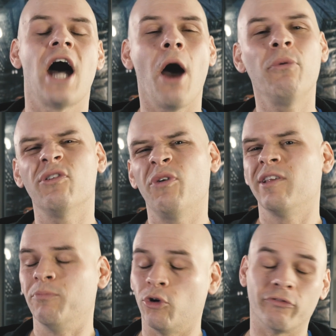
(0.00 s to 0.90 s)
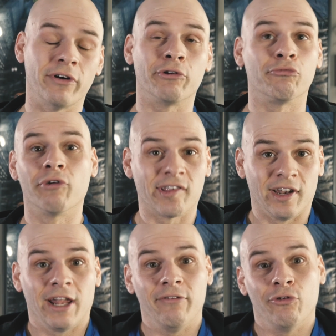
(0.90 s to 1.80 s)
I was always more of a
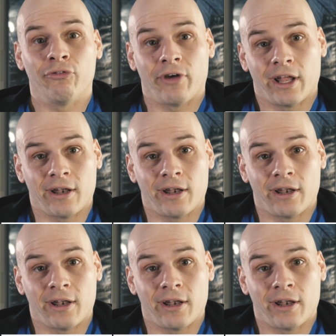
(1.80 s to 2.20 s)
Resident Evil fan.